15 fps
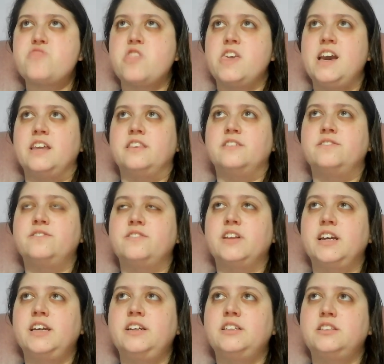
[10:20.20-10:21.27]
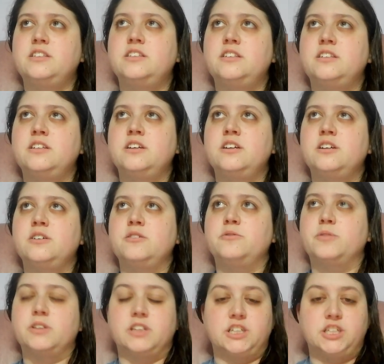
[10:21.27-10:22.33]
Yeah, the flights
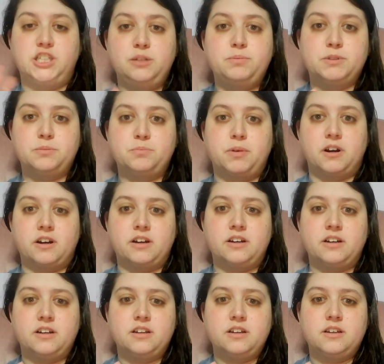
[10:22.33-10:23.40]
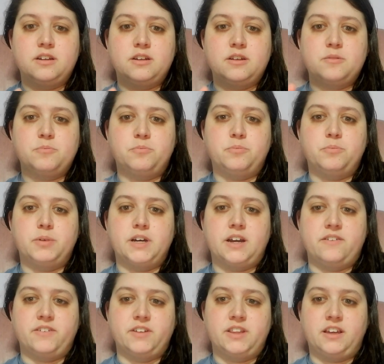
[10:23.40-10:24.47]
were the cheapest part, but
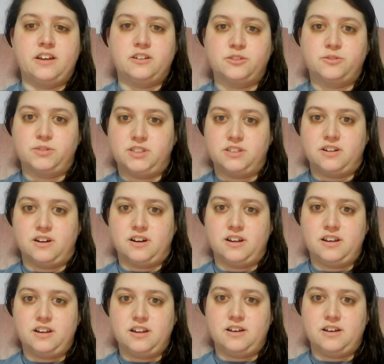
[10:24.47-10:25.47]
everything else was not.